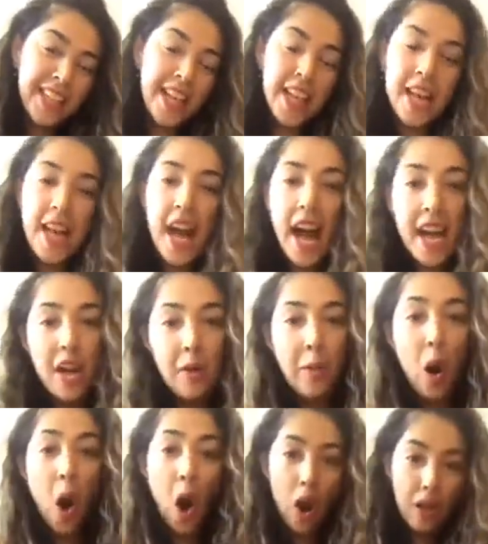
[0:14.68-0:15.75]
I hope
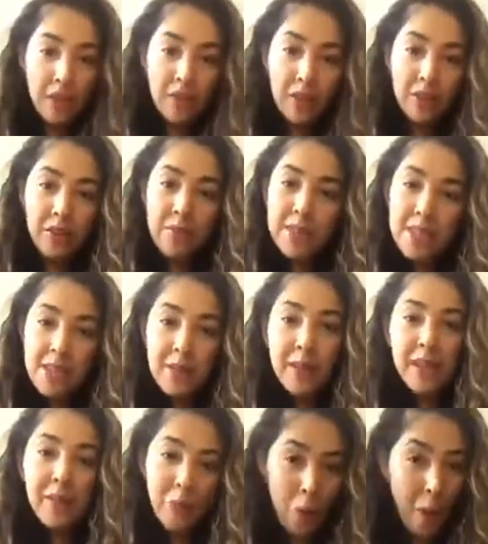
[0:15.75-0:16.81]
all of you have been doing
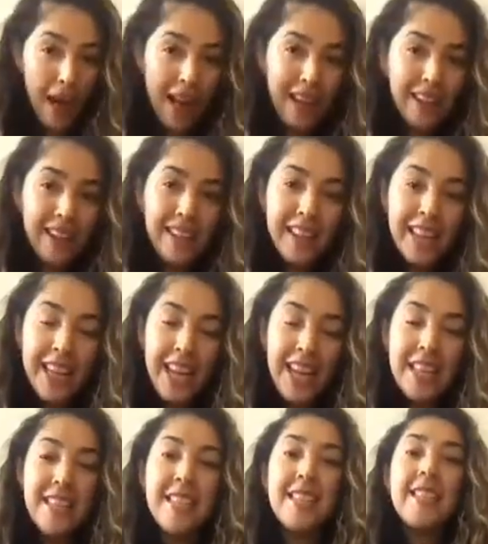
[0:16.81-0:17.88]
well. It's
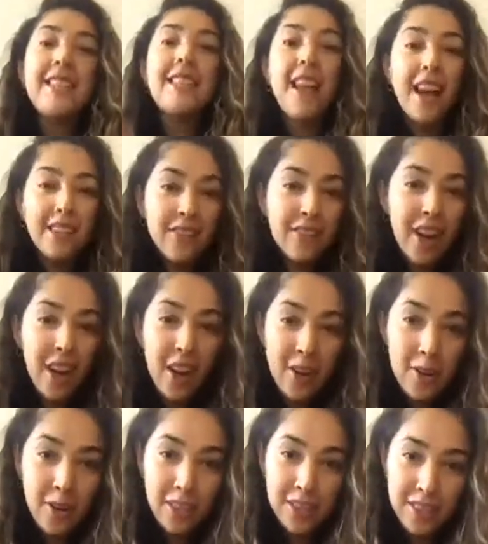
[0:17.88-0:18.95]
such a
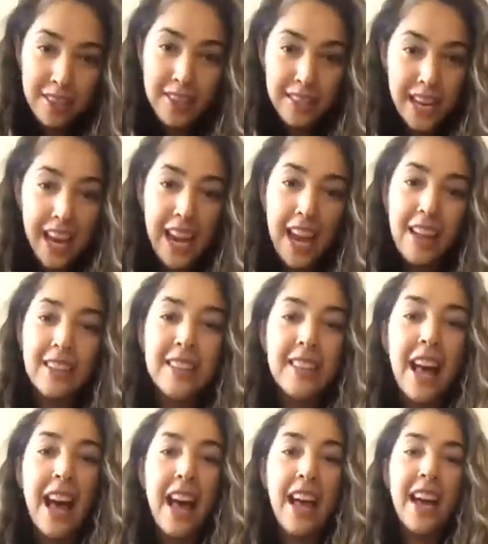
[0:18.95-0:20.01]
gorgeous day
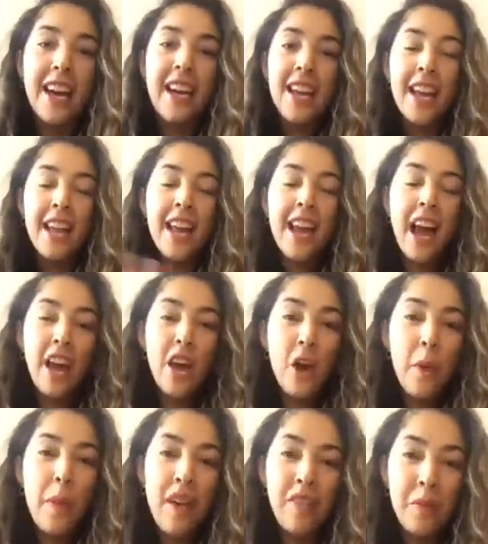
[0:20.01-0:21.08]
outside. I hope
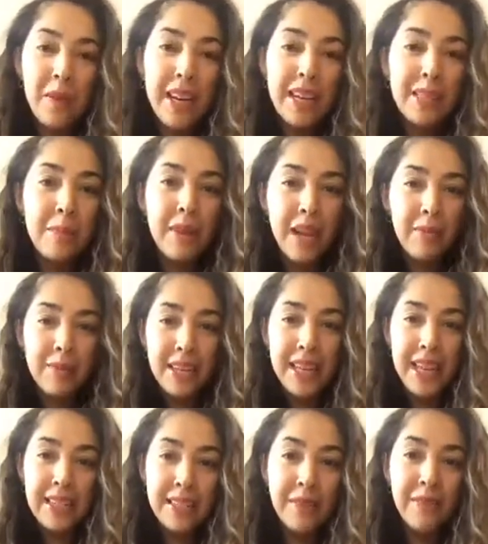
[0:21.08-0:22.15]
everyone has been able to get
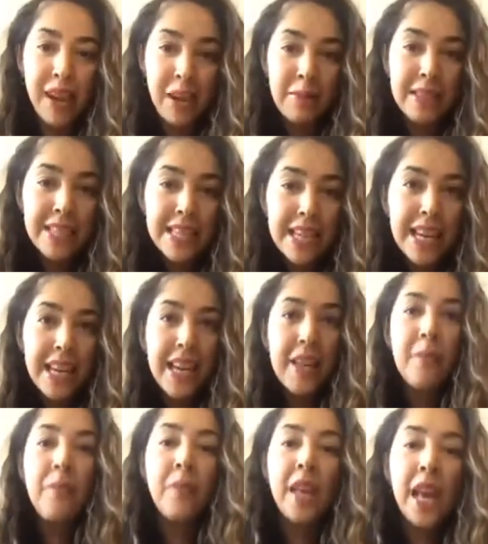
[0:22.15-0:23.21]
some vitamin D,
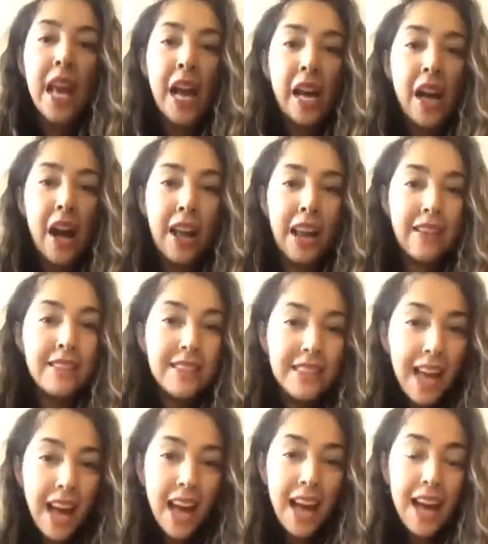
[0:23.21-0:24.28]
gone
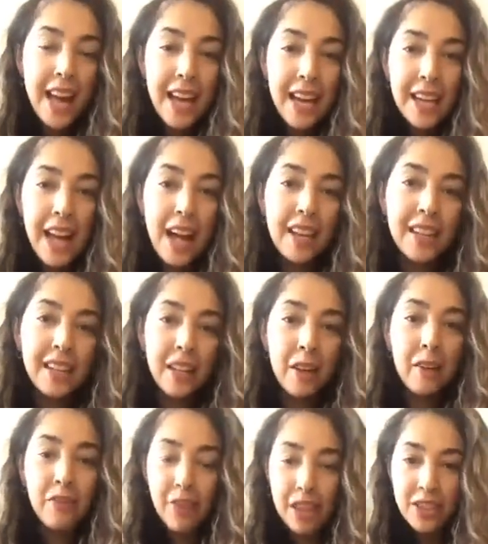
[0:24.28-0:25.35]
outside, gotten a little
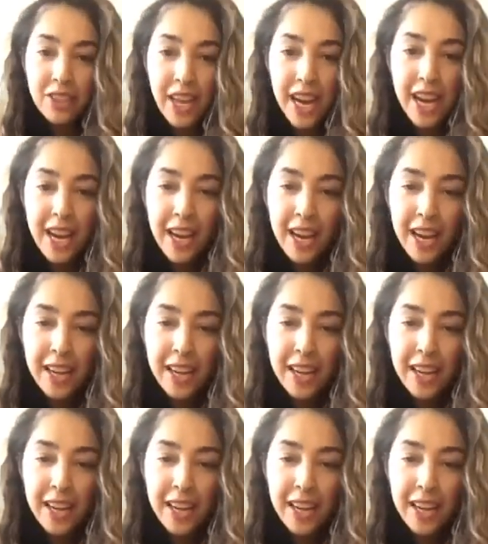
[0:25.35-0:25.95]
fresh air.